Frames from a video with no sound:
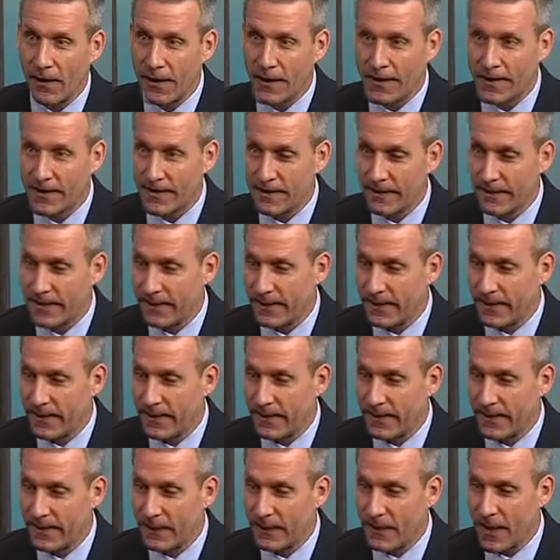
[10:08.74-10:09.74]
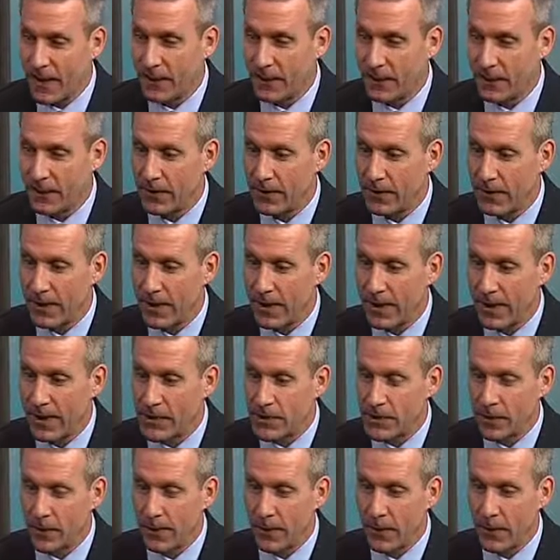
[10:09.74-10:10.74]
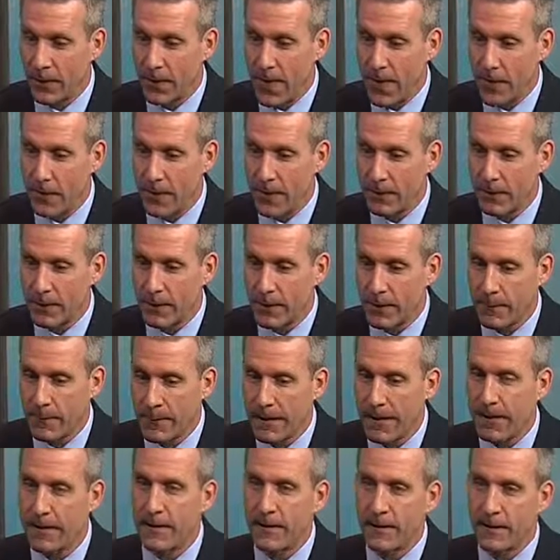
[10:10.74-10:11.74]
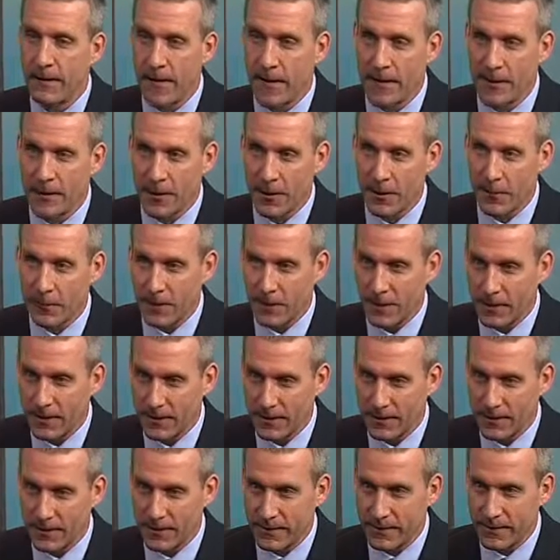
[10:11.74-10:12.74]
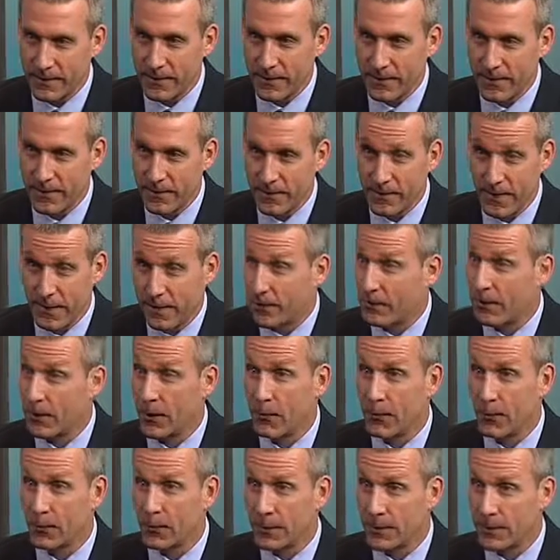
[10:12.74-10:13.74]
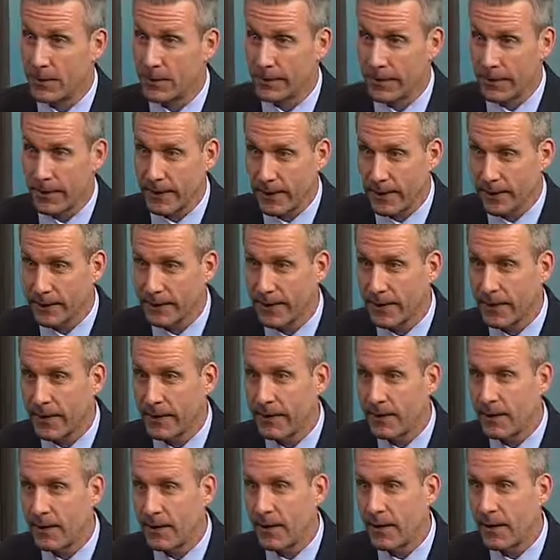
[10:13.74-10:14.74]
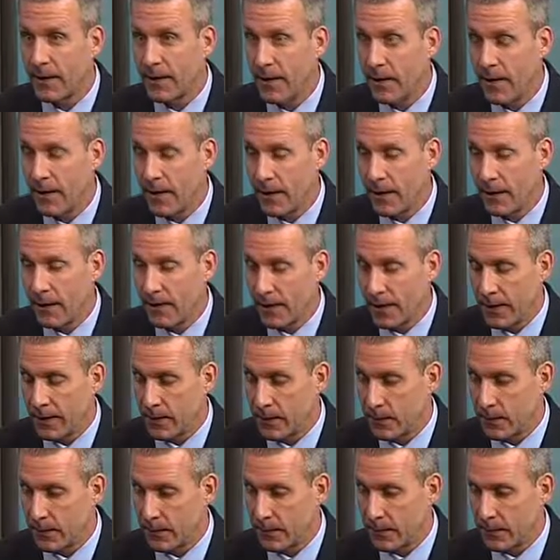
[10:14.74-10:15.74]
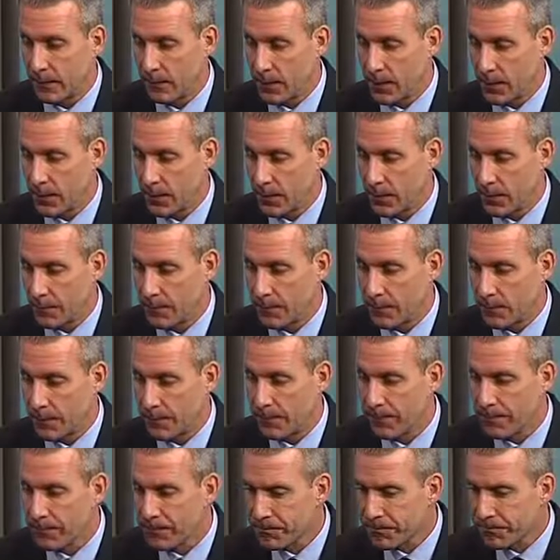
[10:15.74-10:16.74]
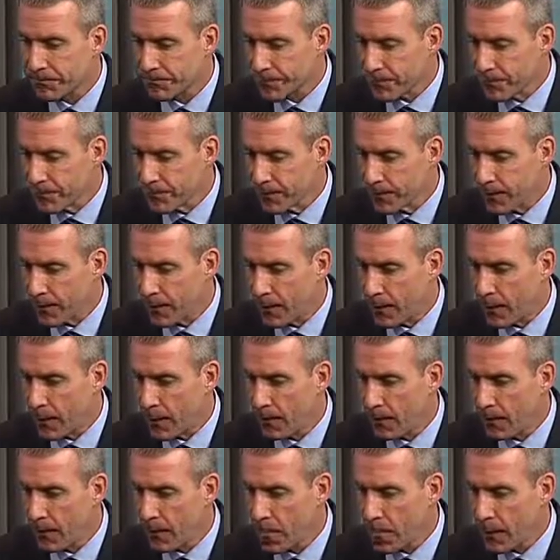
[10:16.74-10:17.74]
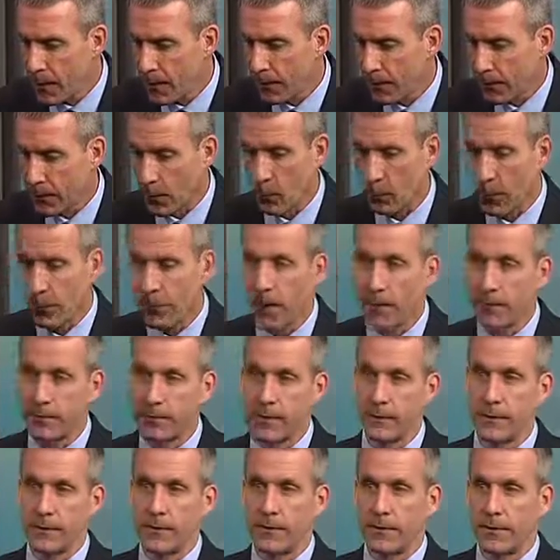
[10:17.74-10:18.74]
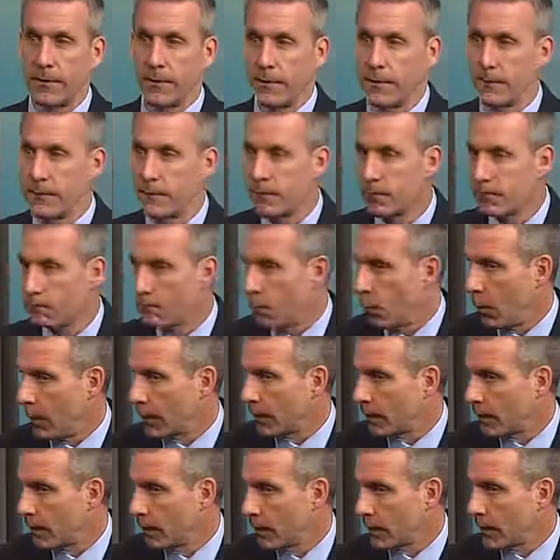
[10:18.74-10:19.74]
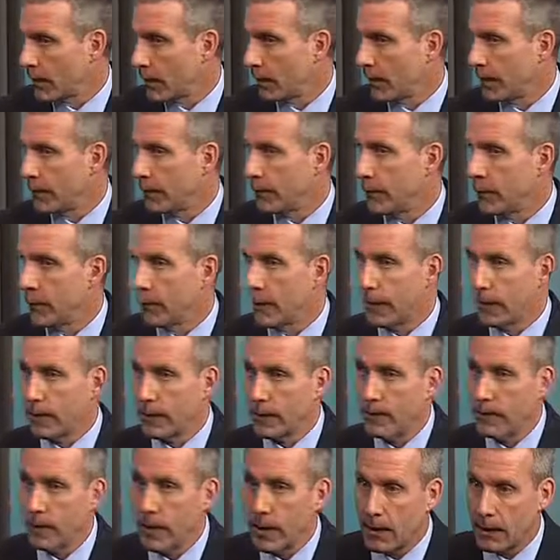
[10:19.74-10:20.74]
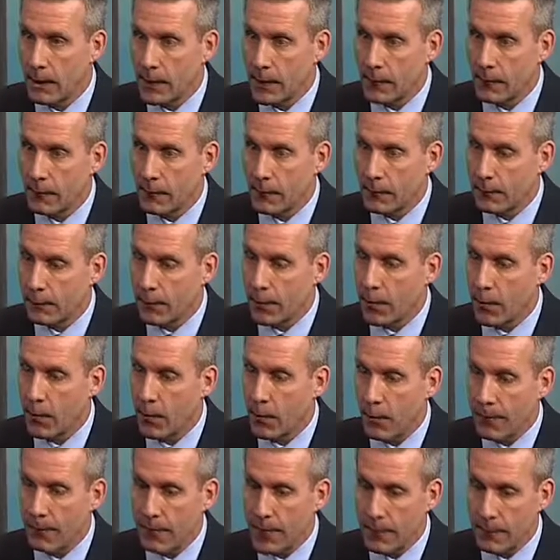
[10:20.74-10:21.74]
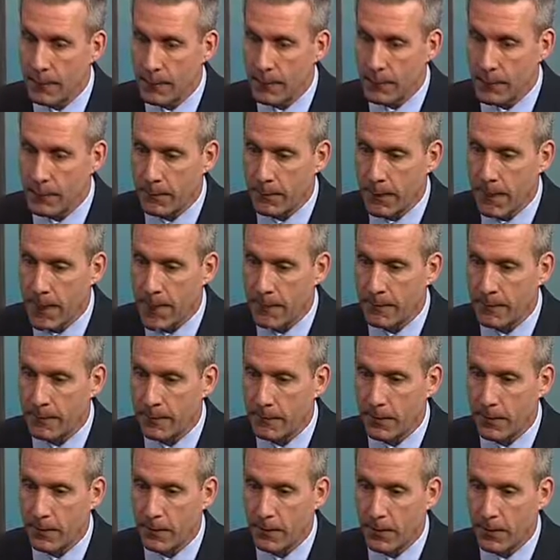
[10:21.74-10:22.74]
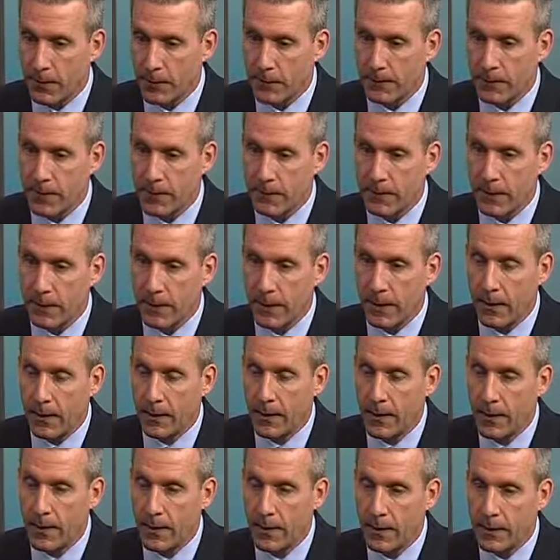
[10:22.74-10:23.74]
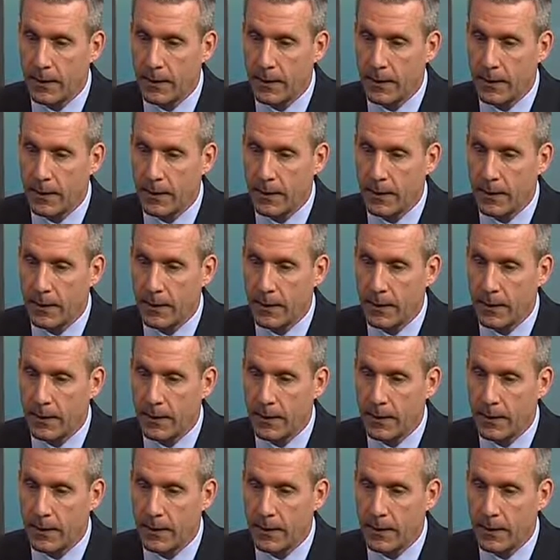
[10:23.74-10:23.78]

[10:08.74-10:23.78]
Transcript: our agency, I feel like I should know that. But every time I hear that number, it startles me, just like I said in the intro for this show too. So with Alzheimer's disease, what what can we do about it? If we know our family member has it, we've already talked about